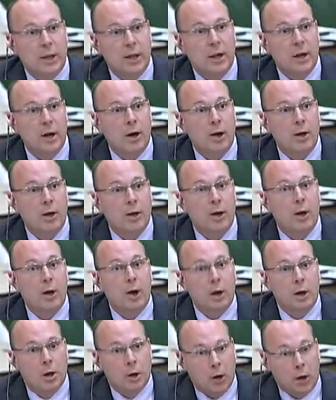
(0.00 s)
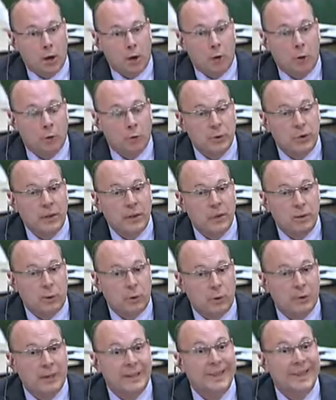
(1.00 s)
I'll just go back to what Mr. Généreux
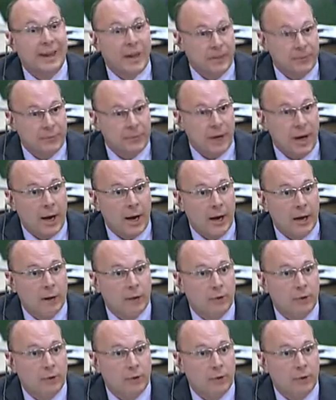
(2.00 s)
said earlier.